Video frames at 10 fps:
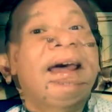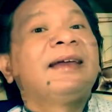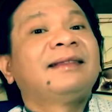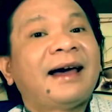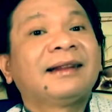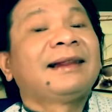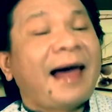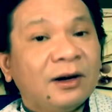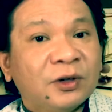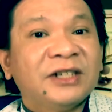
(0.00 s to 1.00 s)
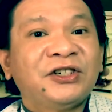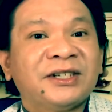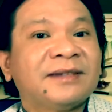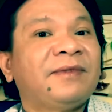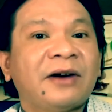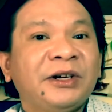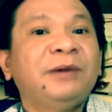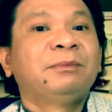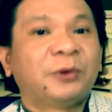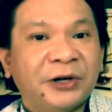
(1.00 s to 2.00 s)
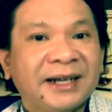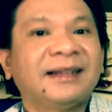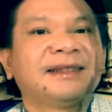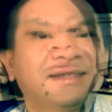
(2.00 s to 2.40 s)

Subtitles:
And that language is very important.